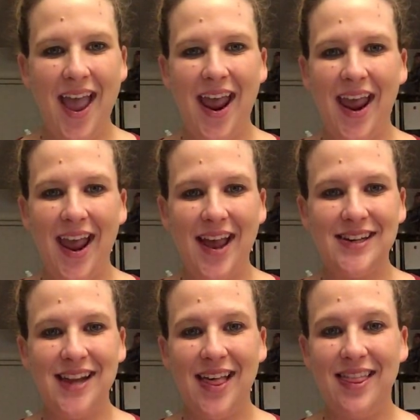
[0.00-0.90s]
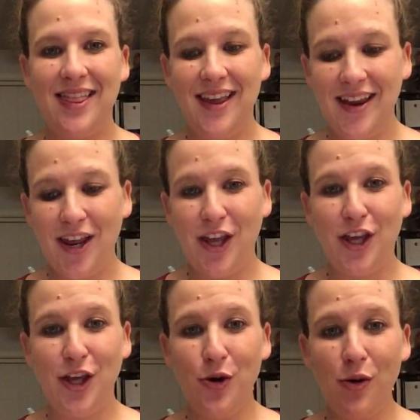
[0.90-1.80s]
and then
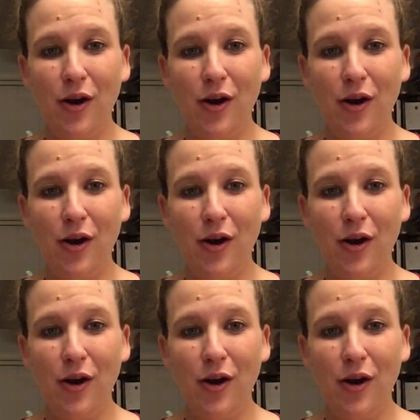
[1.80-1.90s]
you